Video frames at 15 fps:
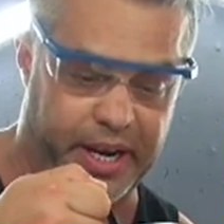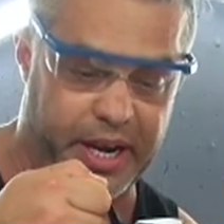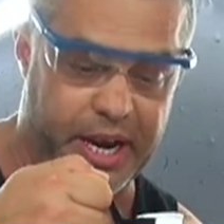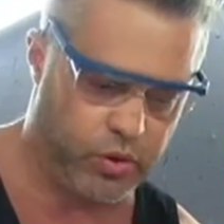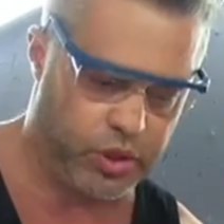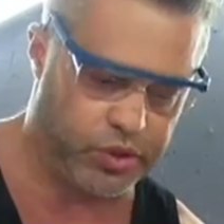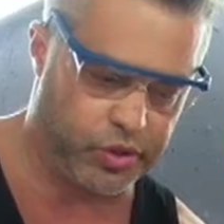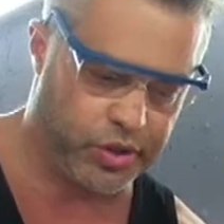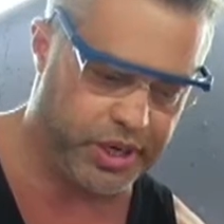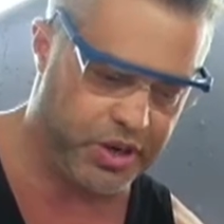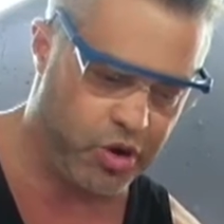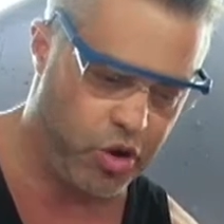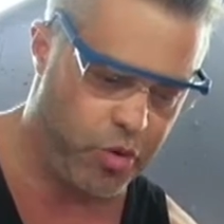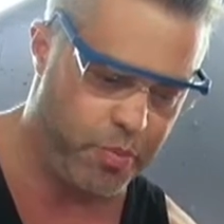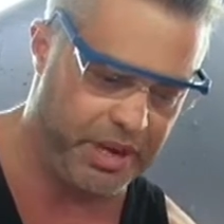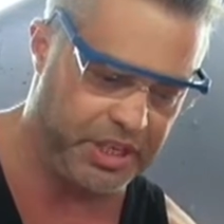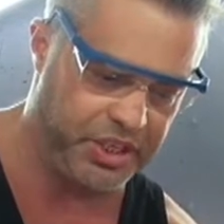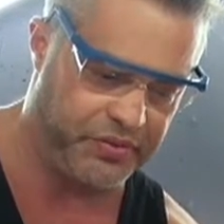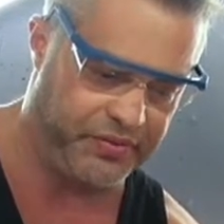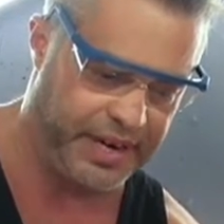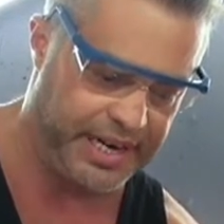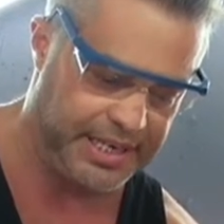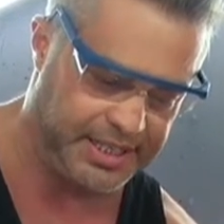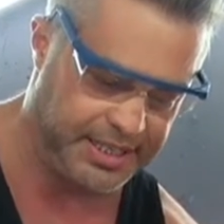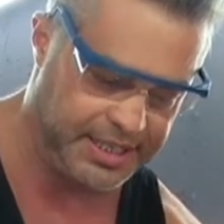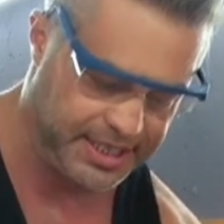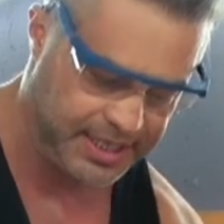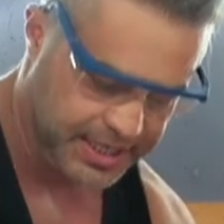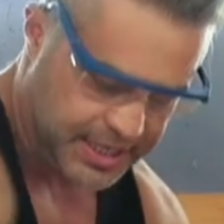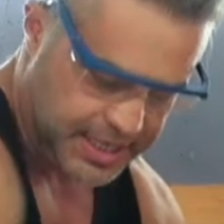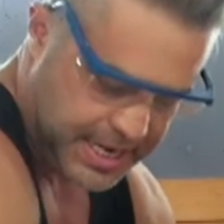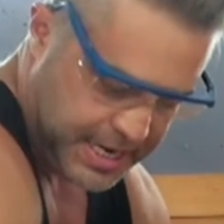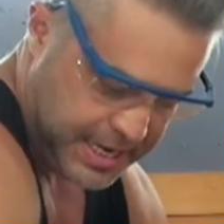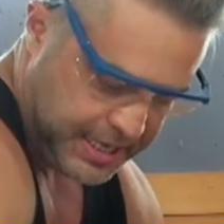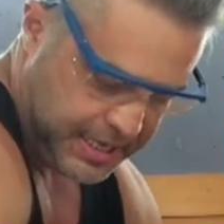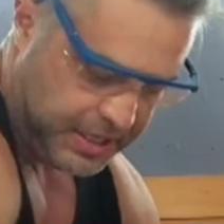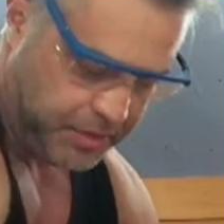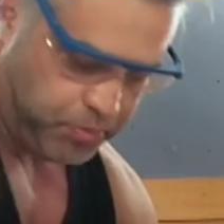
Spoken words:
Of course, you can go much faster. The